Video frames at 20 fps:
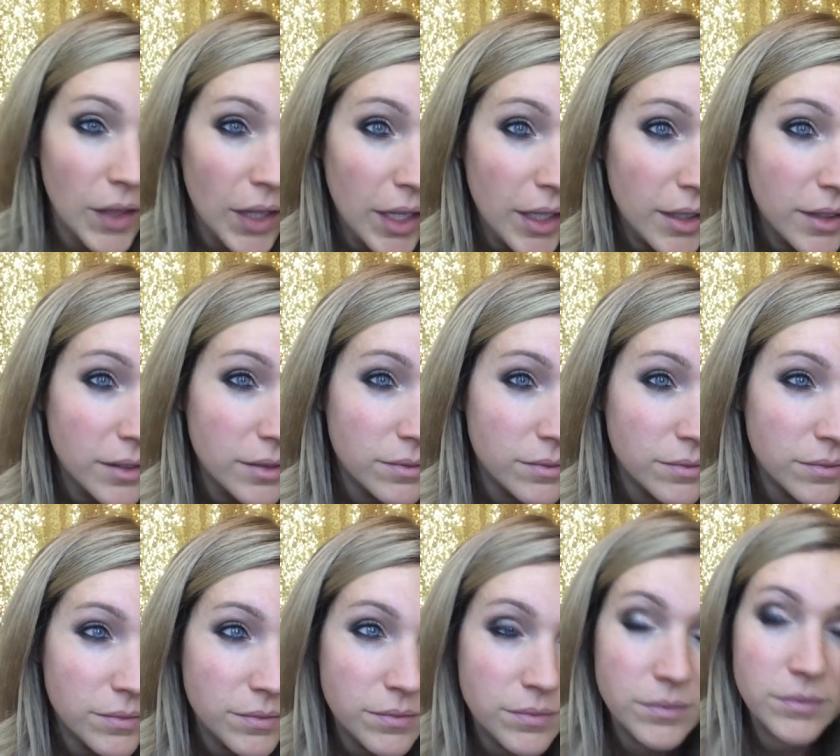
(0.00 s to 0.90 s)
Okay,
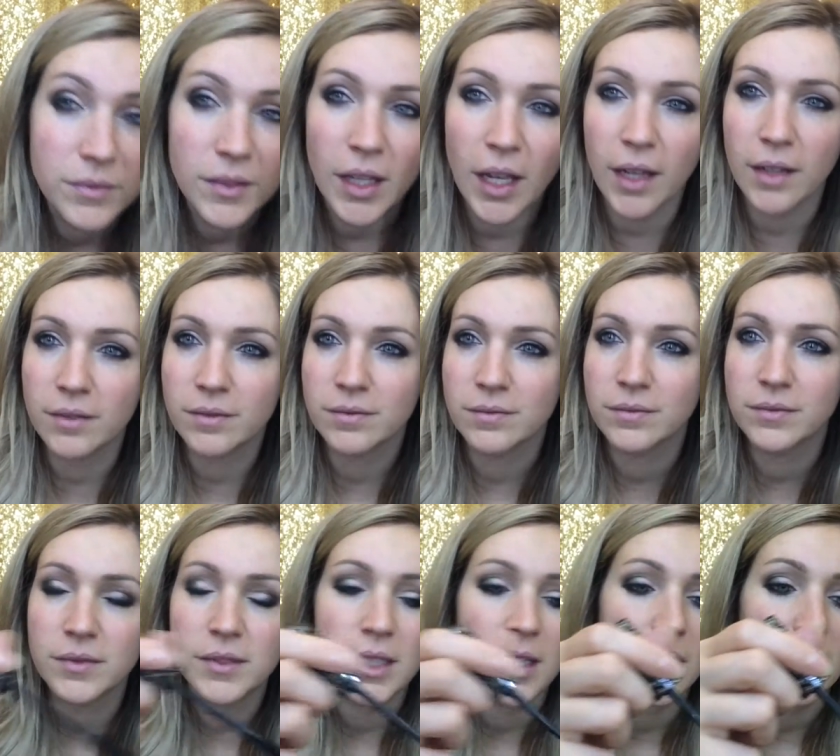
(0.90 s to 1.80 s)
okay.
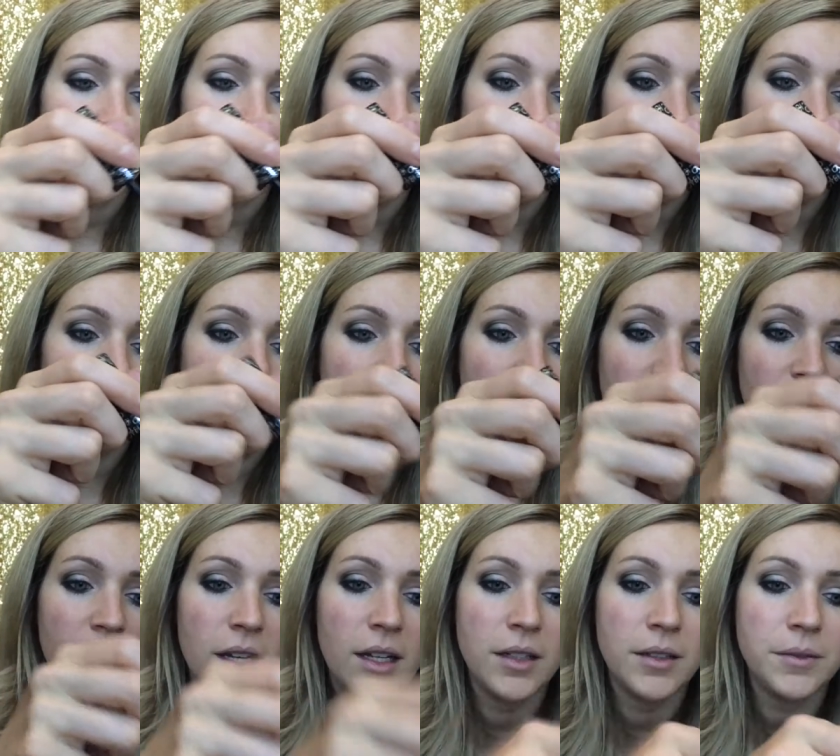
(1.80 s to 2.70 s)

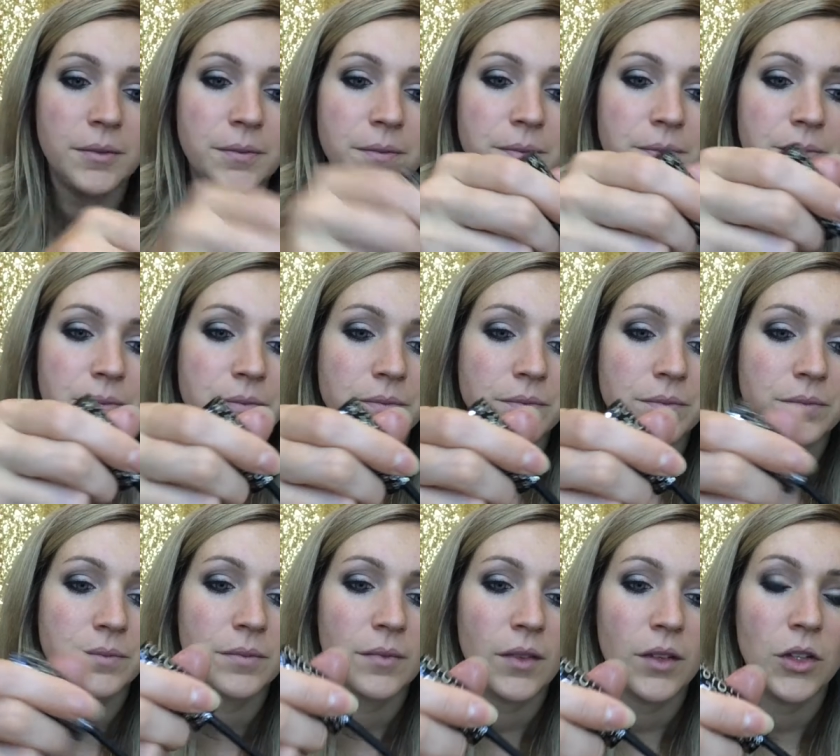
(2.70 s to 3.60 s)
Then
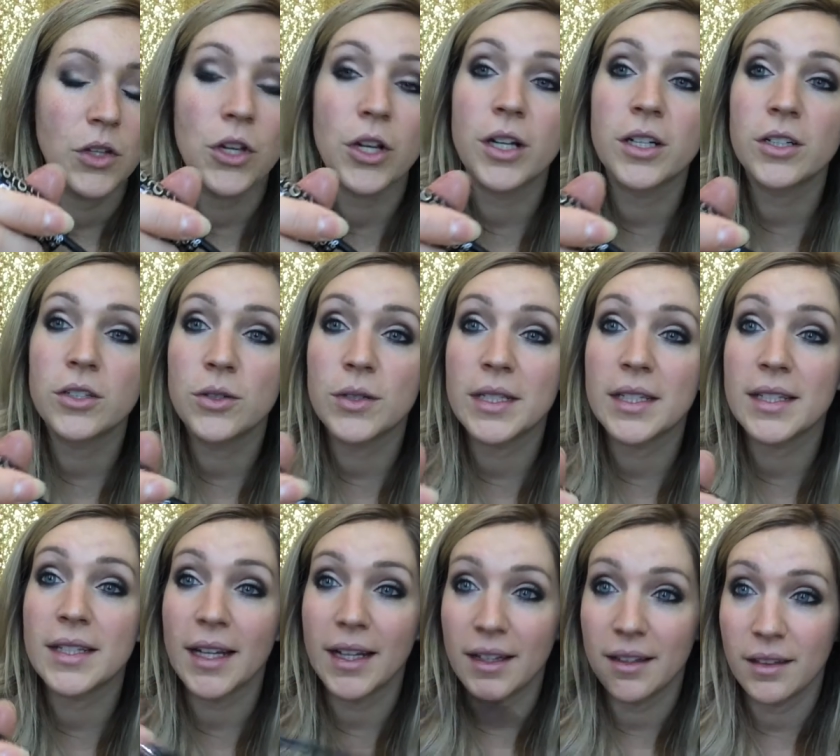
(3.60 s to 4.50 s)
you're gonna do a
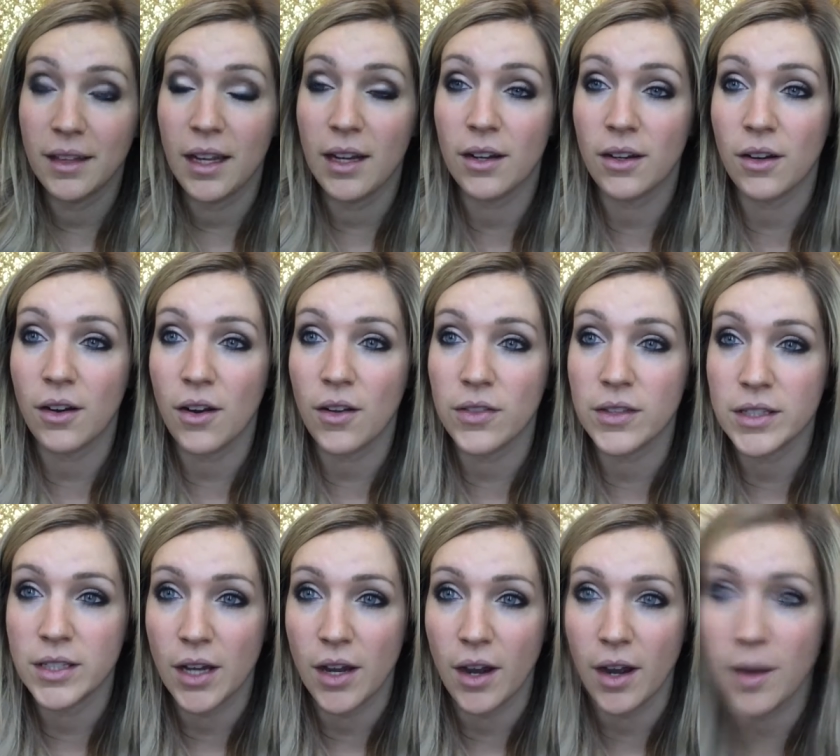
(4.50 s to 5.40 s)
second layer on the
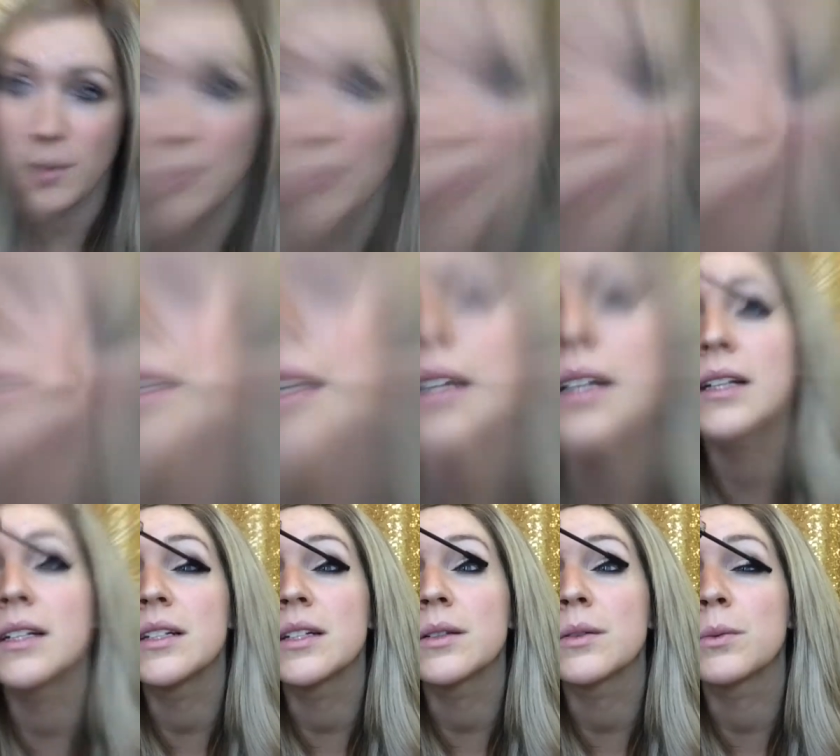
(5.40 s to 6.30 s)
top. You're basically
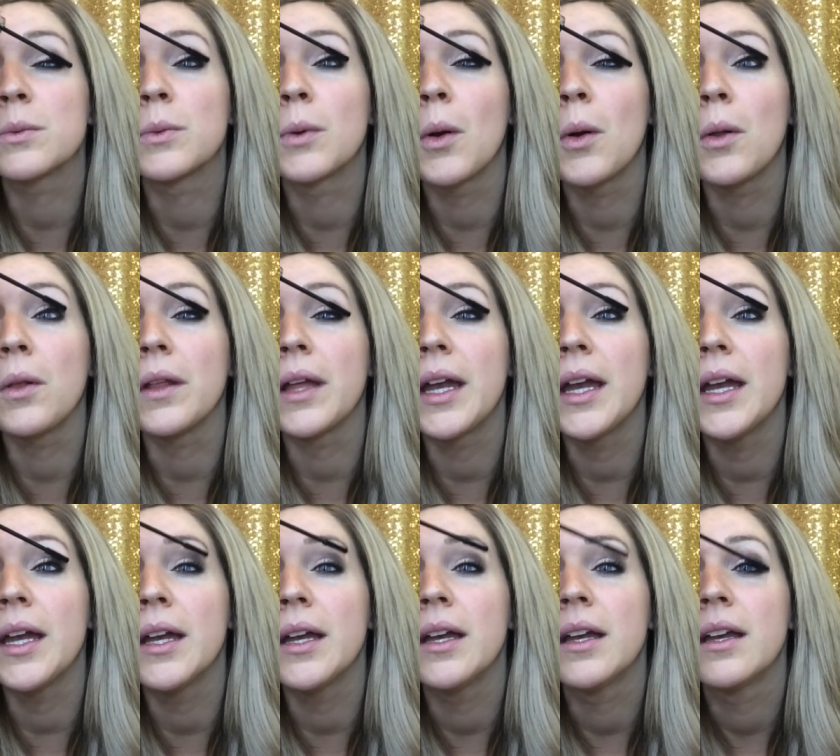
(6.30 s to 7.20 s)
gonna just roll
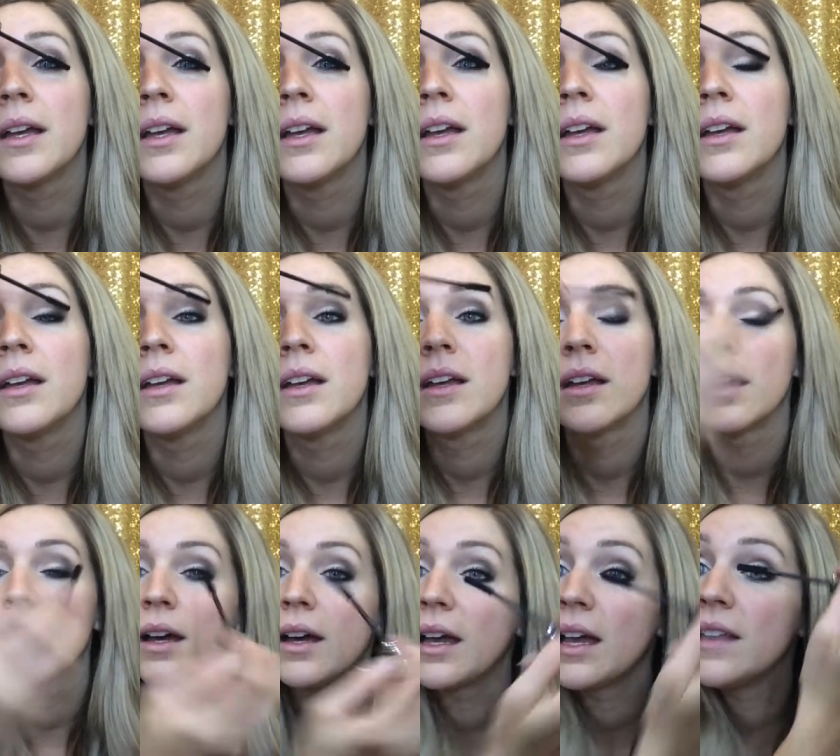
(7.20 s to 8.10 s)
it.
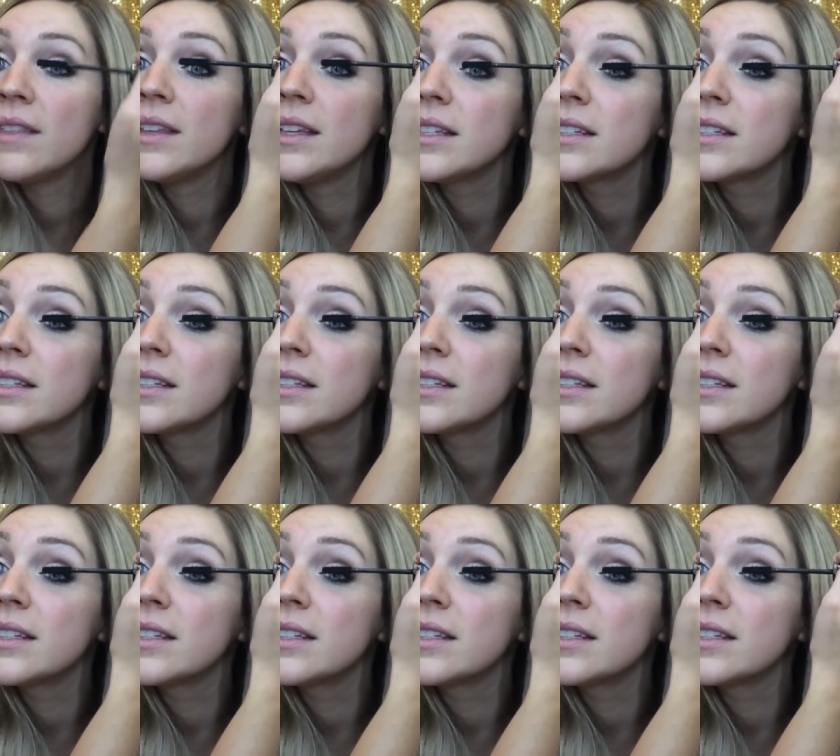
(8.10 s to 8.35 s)
And